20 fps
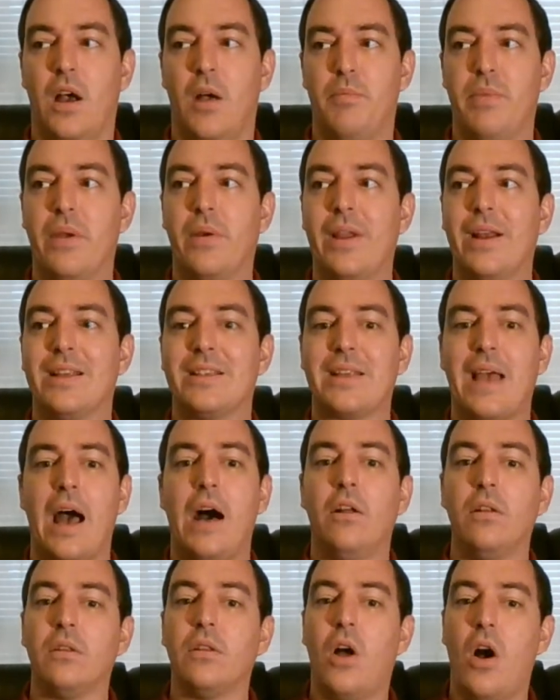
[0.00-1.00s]
Period is
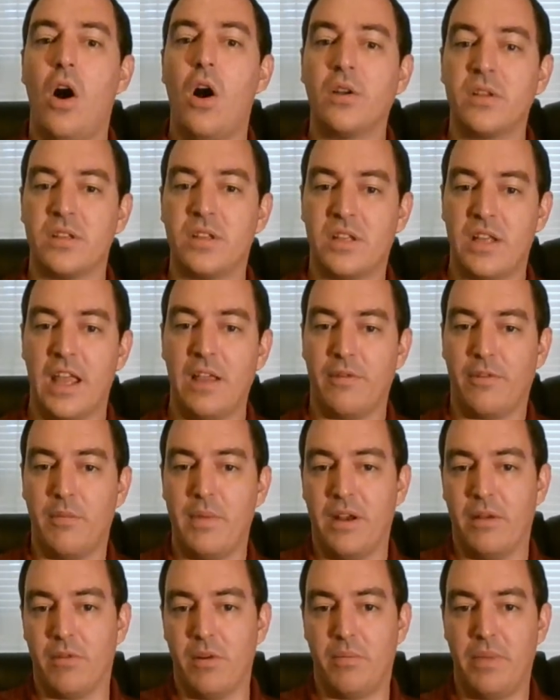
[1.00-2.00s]
how long does it take for me
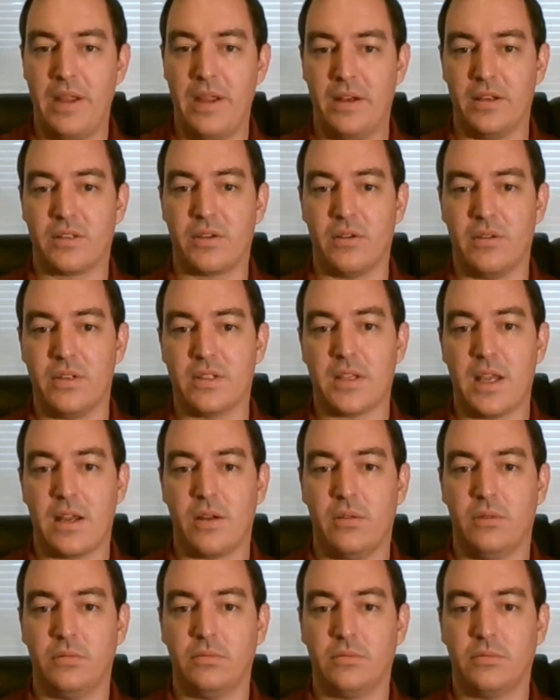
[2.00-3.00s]
to repeat a certain
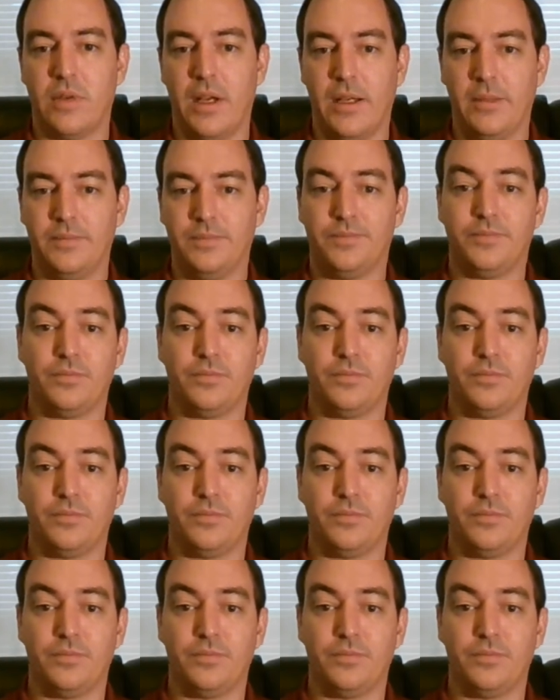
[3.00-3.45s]
cycle, right?